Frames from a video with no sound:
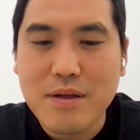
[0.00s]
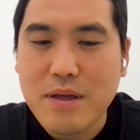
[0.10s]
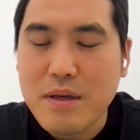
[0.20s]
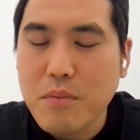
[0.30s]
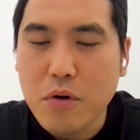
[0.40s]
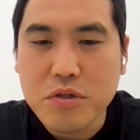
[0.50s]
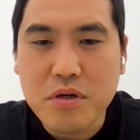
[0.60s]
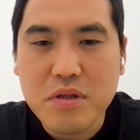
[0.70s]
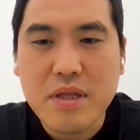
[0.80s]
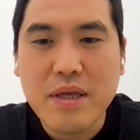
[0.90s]

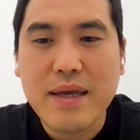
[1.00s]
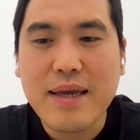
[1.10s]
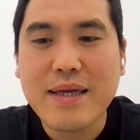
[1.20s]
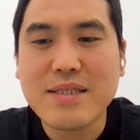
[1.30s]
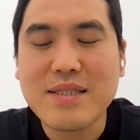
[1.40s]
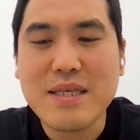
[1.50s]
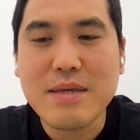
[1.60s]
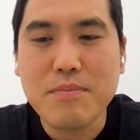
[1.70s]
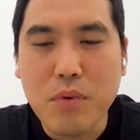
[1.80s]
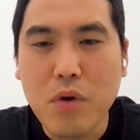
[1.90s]
emotion is the
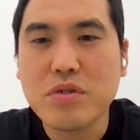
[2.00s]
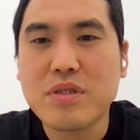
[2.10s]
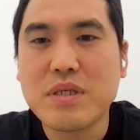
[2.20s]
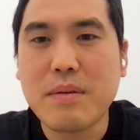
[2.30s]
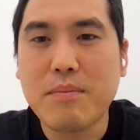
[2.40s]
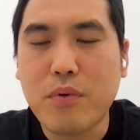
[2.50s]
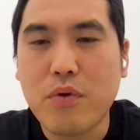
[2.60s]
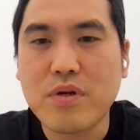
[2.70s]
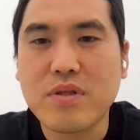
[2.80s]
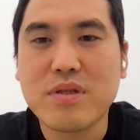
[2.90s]
most
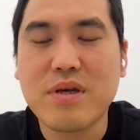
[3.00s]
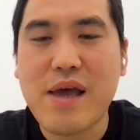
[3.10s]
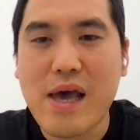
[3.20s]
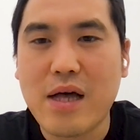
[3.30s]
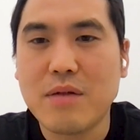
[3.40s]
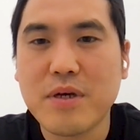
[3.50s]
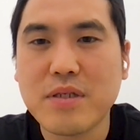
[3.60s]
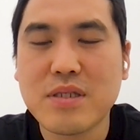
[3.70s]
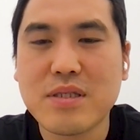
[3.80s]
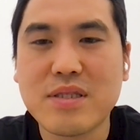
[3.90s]
important
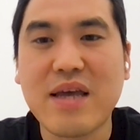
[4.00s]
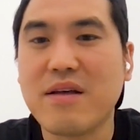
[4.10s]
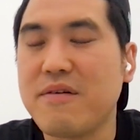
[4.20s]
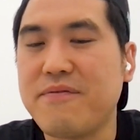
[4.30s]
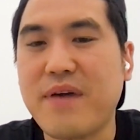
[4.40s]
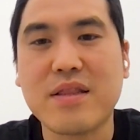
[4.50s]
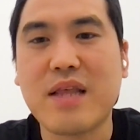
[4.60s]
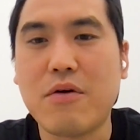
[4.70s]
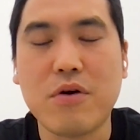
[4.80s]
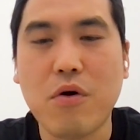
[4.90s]
elements that affect
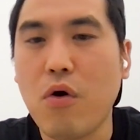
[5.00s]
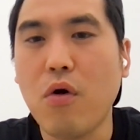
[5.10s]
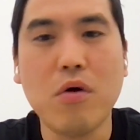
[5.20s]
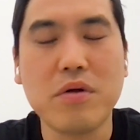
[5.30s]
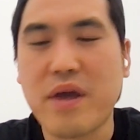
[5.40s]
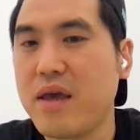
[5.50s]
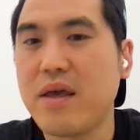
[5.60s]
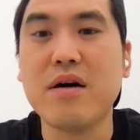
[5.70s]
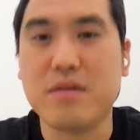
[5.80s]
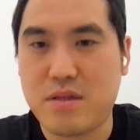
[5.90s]
our whole
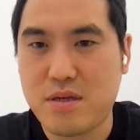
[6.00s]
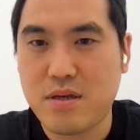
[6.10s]
health.